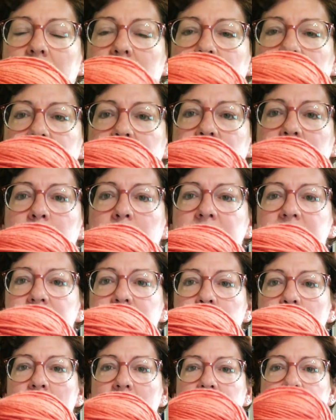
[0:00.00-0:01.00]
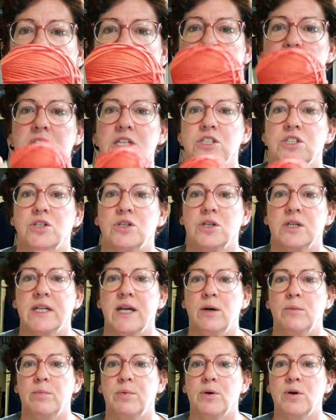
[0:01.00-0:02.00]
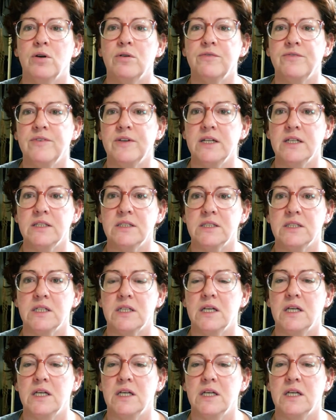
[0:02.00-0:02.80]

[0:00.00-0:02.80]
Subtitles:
I did my swatch, and it turned out perfect.